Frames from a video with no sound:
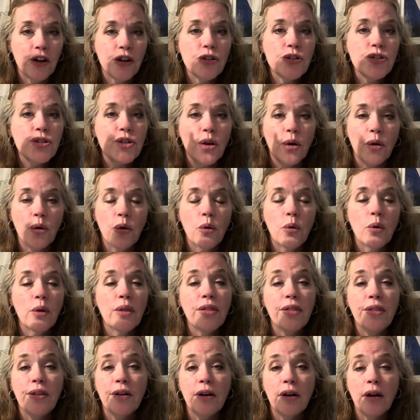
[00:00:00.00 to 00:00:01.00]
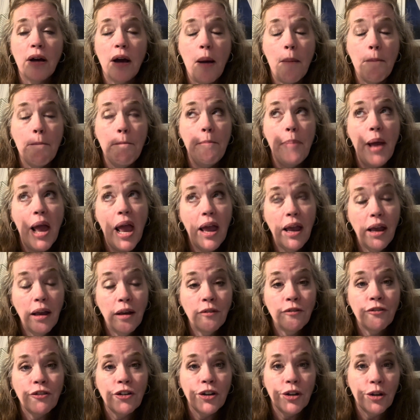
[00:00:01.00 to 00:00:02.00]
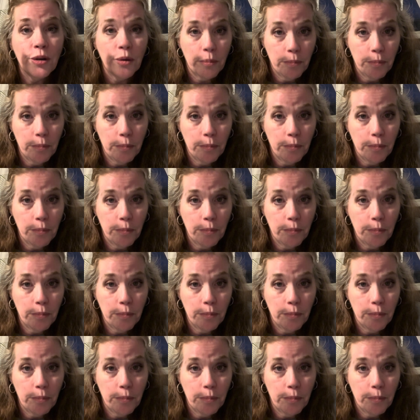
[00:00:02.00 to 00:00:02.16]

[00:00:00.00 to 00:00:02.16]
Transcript: So the bang for your